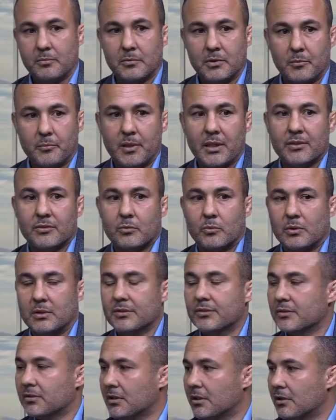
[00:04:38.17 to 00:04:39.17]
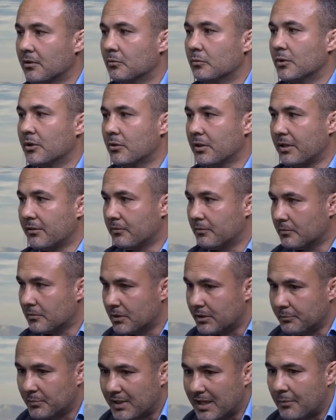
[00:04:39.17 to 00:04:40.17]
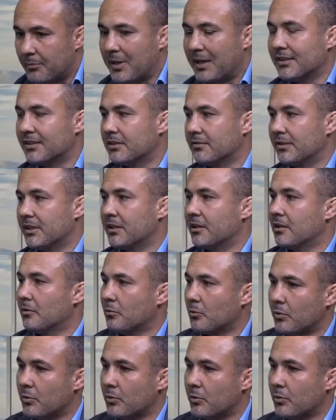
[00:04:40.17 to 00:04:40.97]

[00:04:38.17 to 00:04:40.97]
the best ones, uh, when you have that passive income,